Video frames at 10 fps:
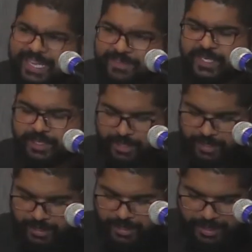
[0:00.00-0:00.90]
it?
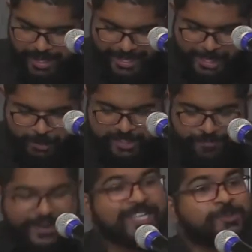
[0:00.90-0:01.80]
He was
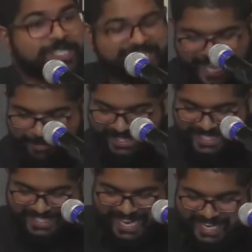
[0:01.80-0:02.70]
friends with Simon the
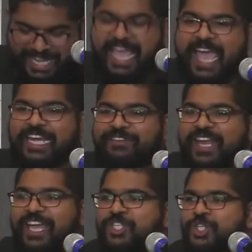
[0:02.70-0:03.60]
tanner and even
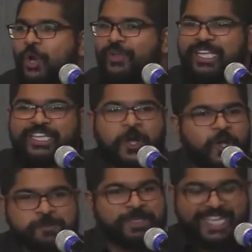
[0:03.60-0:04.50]
enjoying the
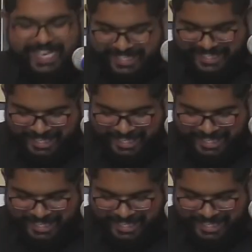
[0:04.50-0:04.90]
hospitality